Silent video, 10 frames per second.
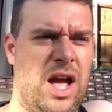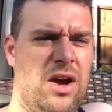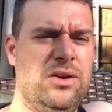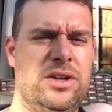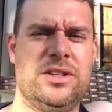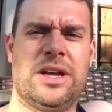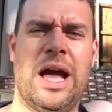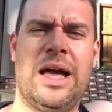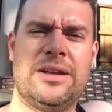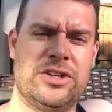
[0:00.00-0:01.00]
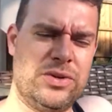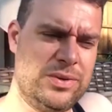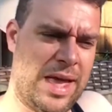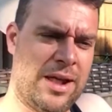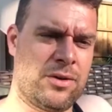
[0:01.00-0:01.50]
how could God
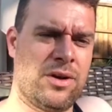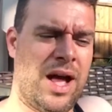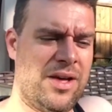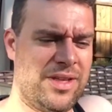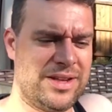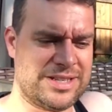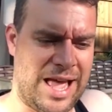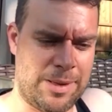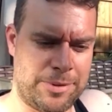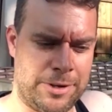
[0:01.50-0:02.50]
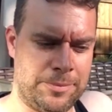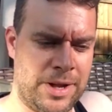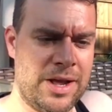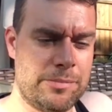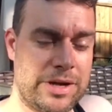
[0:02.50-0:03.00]
do that or allow that to happen?